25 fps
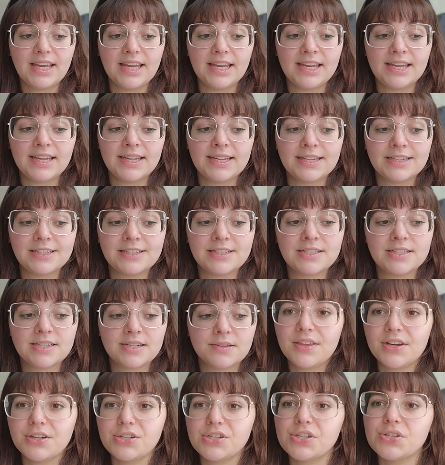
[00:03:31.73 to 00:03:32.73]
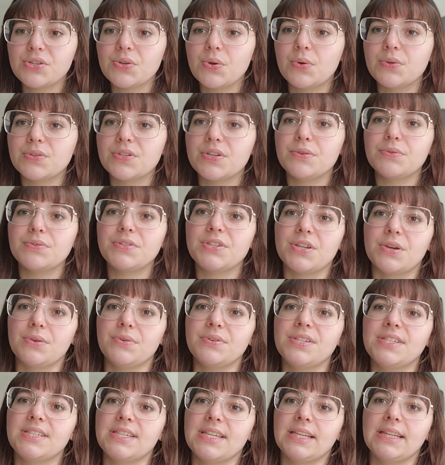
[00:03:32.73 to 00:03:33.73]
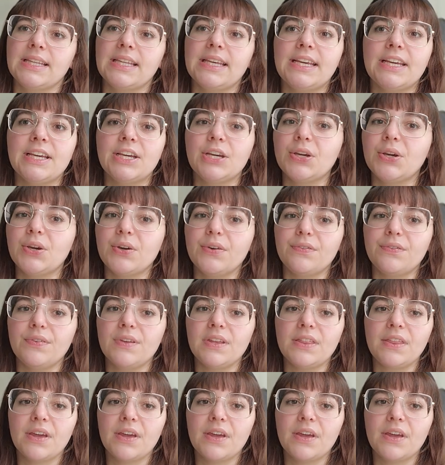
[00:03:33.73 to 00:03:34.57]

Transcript: and they're just also so silly and goofy.